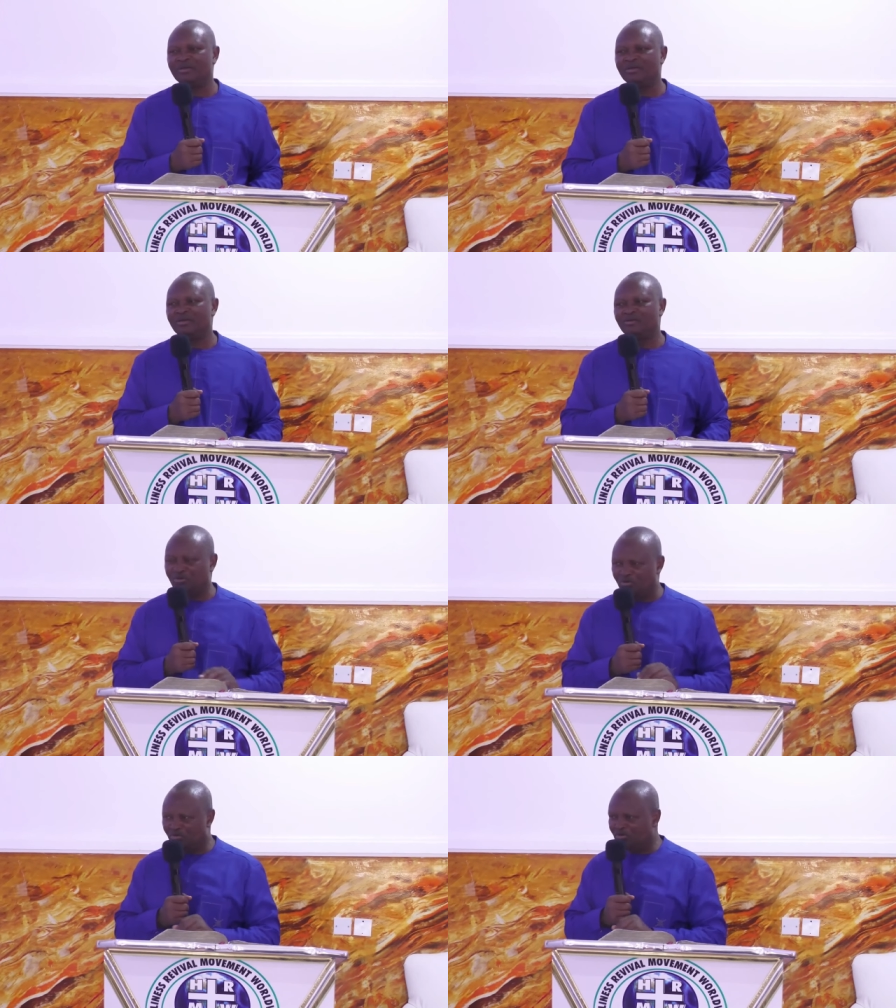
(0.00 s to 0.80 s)
to
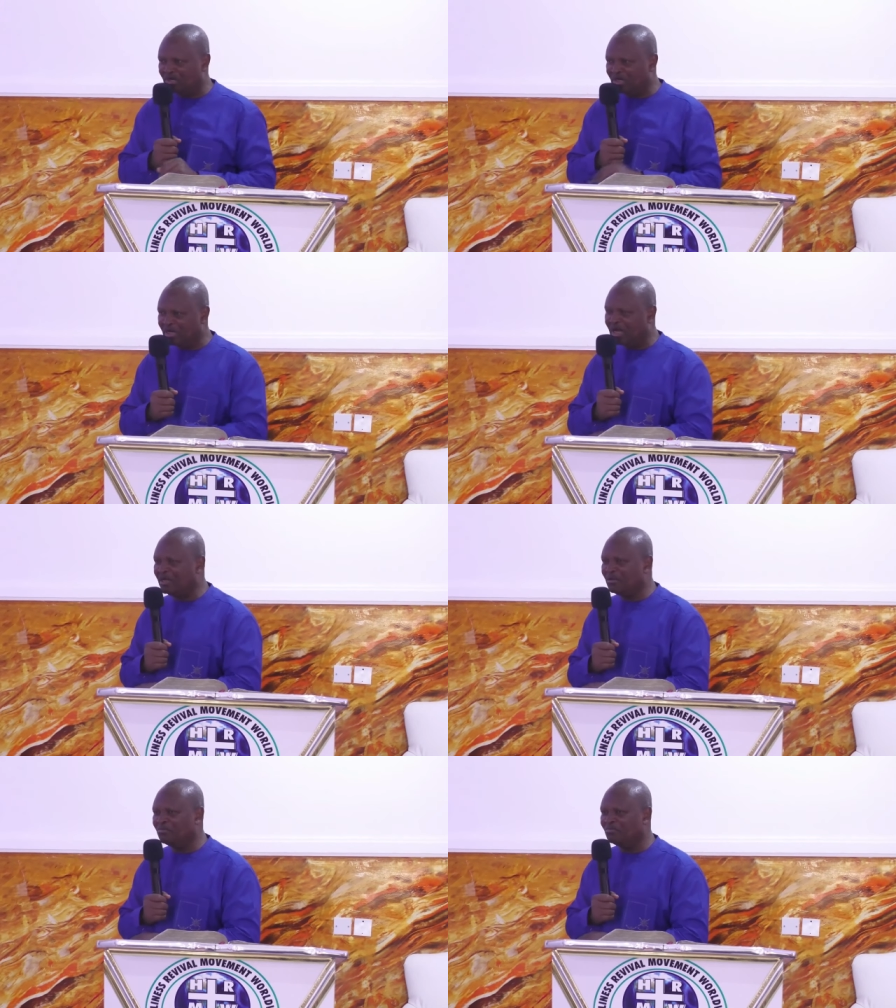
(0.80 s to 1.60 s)
deny
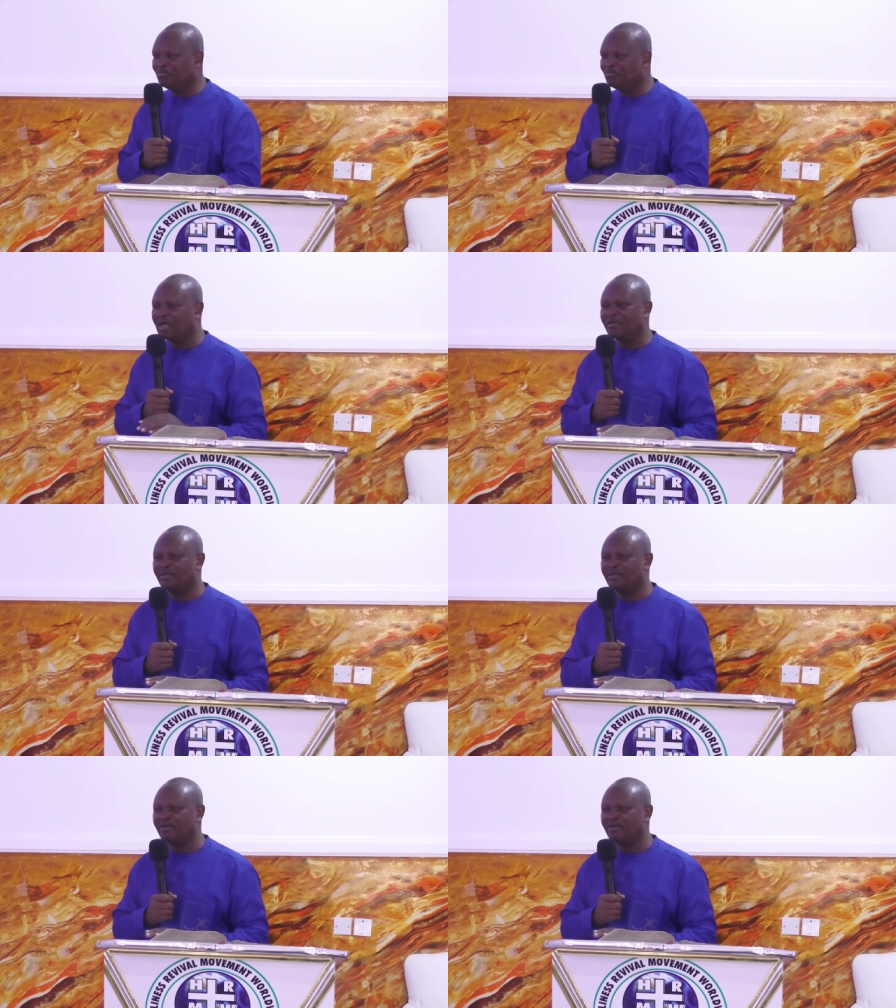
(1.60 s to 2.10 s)
him salary.